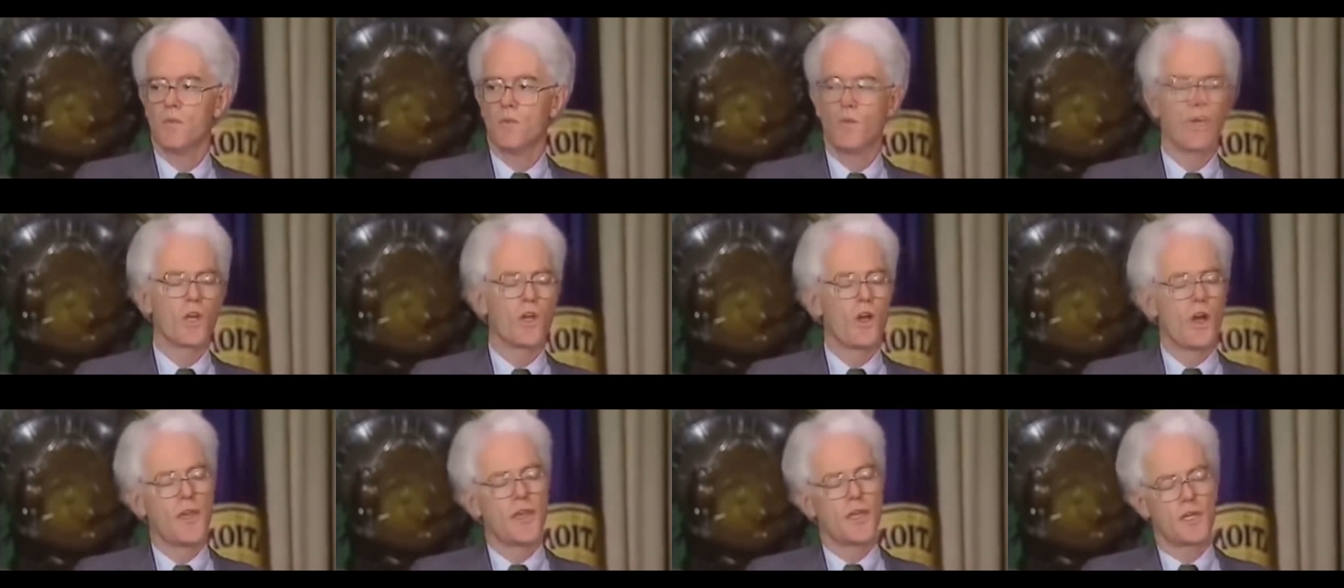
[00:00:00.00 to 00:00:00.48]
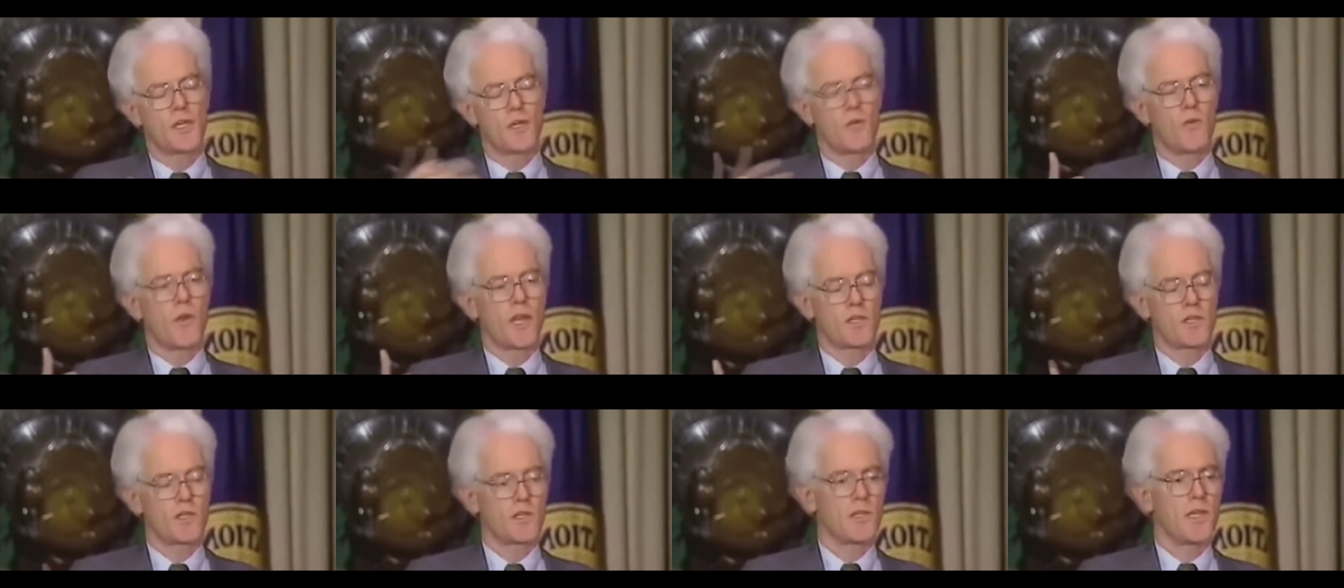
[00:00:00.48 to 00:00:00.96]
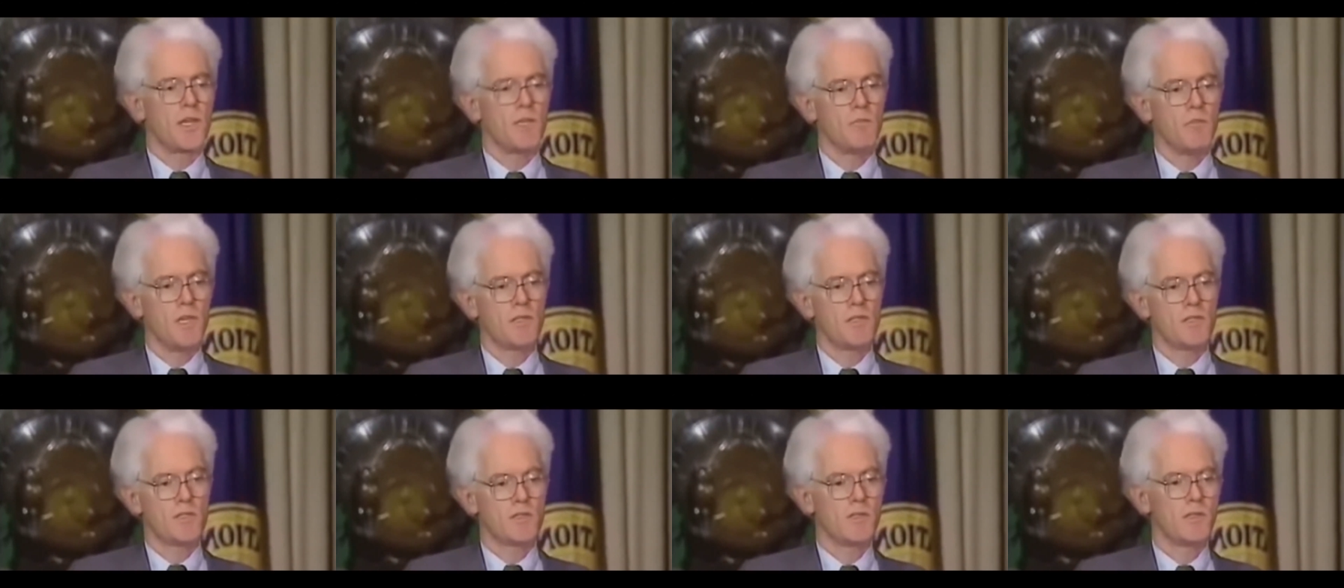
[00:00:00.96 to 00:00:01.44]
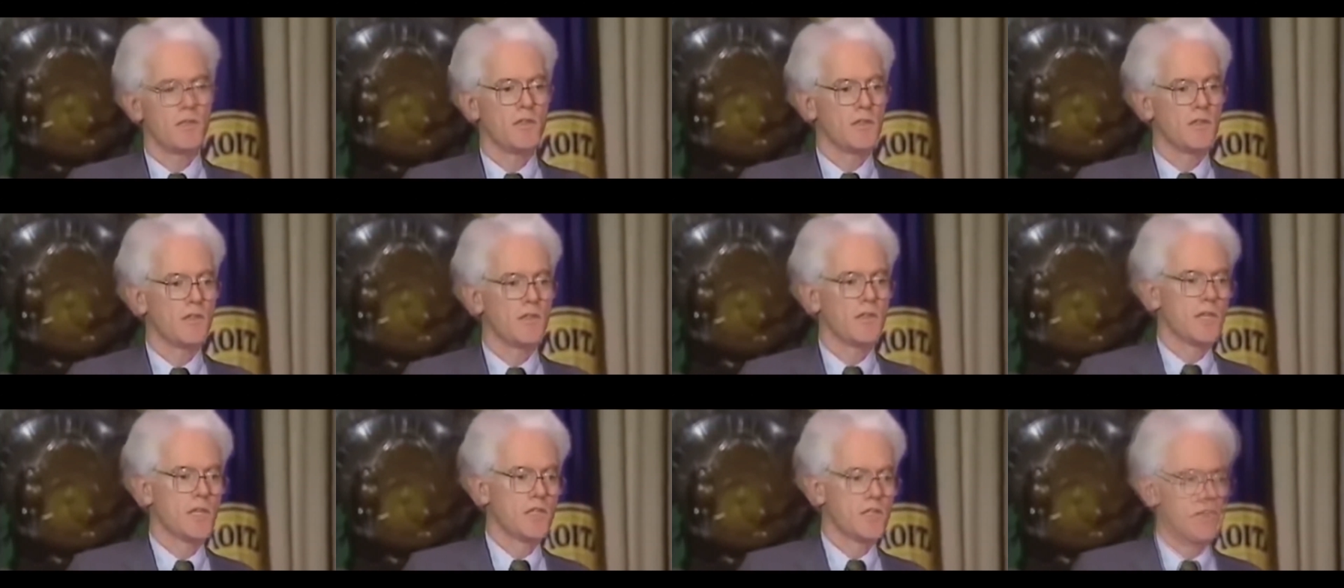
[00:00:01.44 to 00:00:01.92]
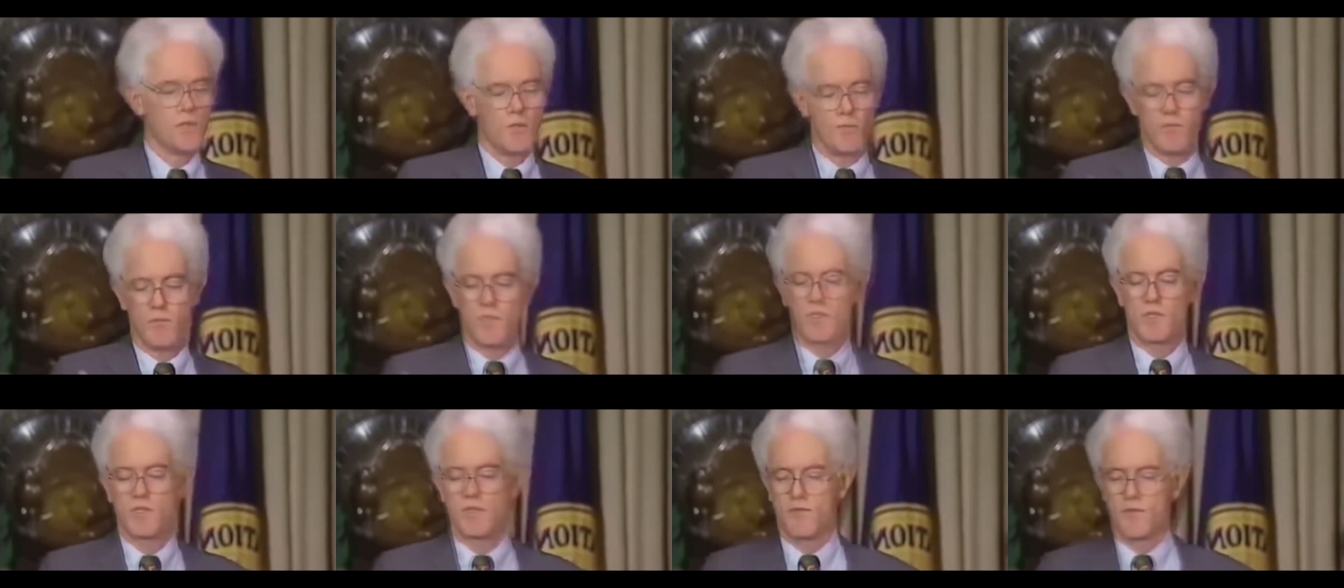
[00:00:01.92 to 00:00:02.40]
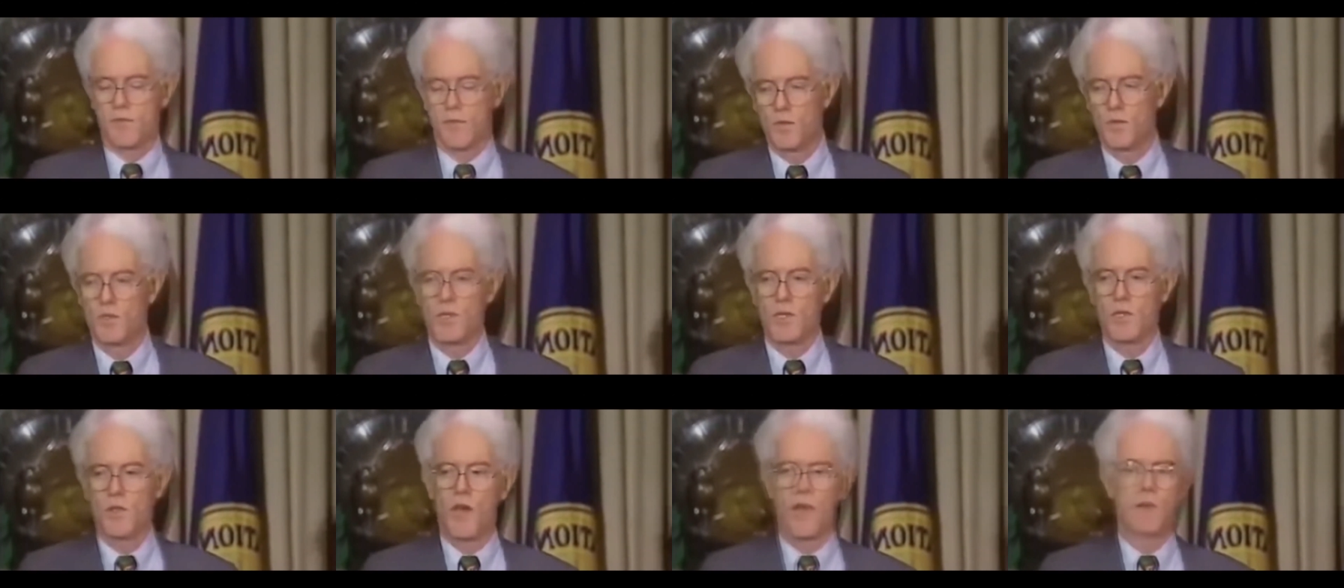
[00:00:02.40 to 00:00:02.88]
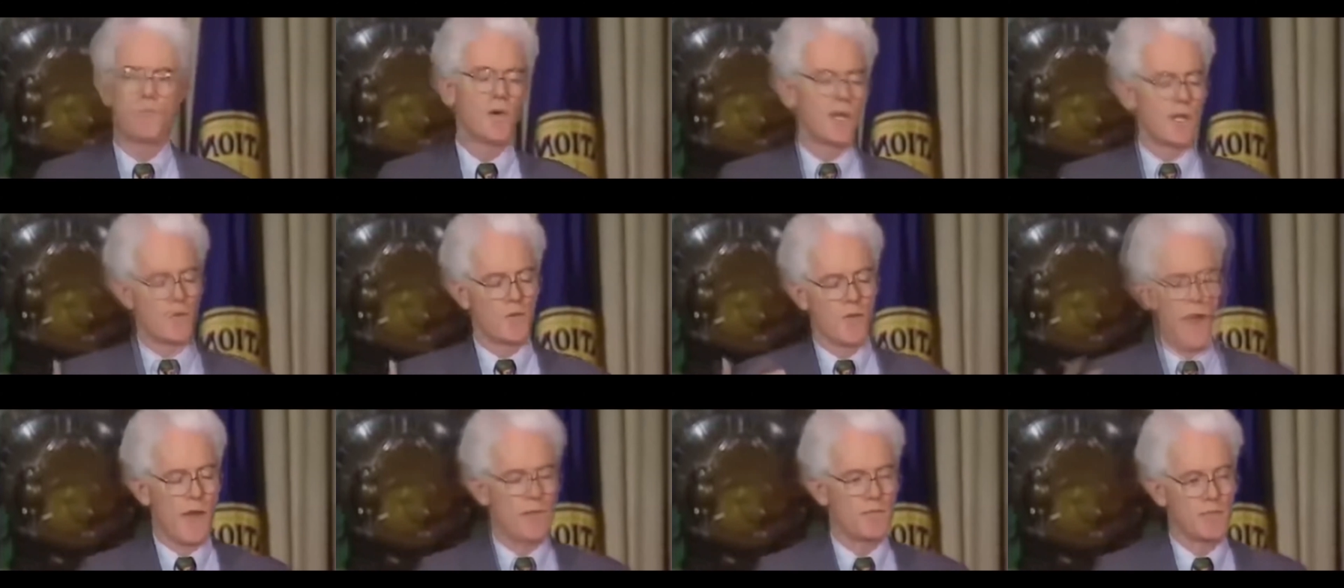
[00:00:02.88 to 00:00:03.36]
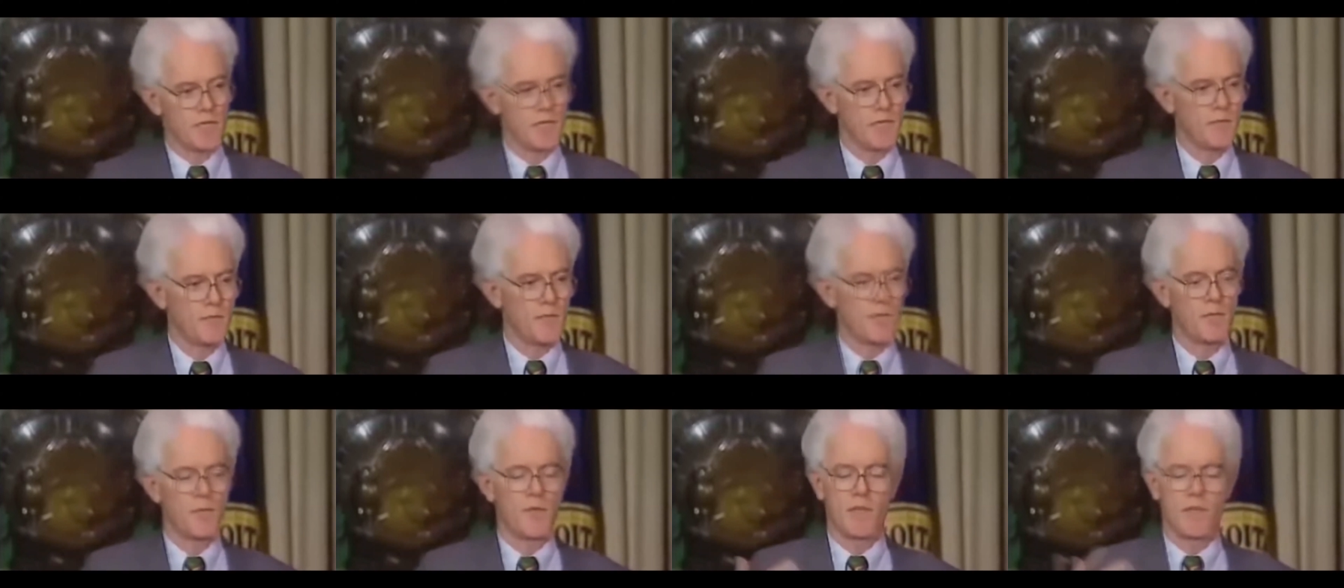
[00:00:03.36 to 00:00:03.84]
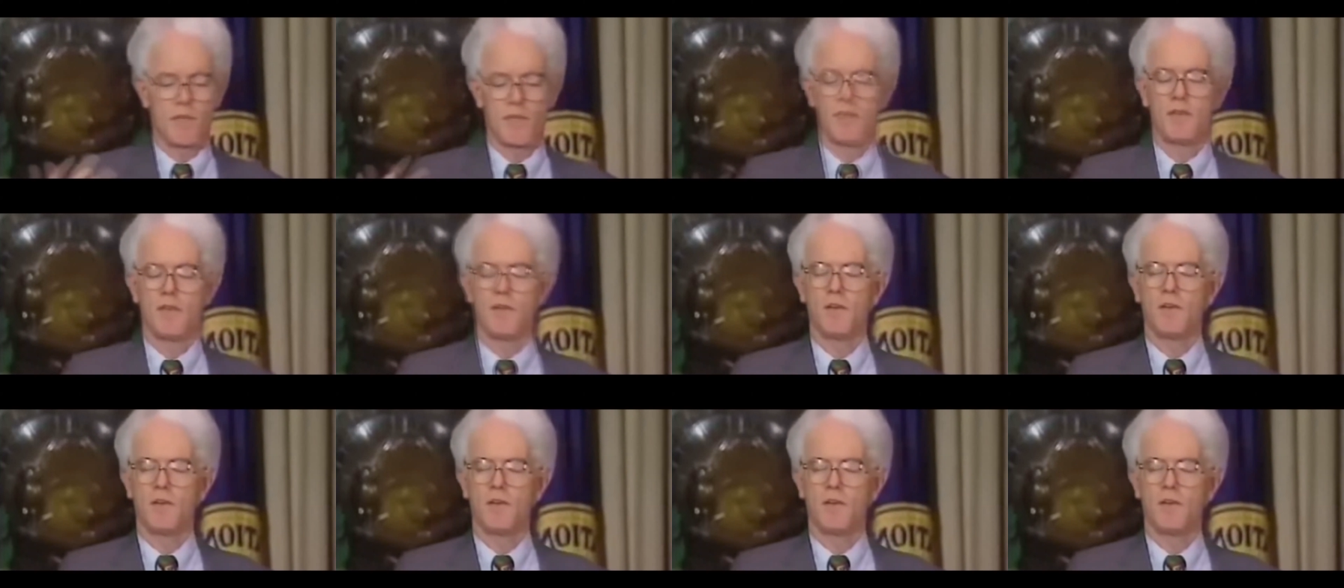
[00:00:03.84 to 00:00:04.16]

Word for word: We call that a correction. That means, that's a euphemism for losing a lot of money rapidly, but we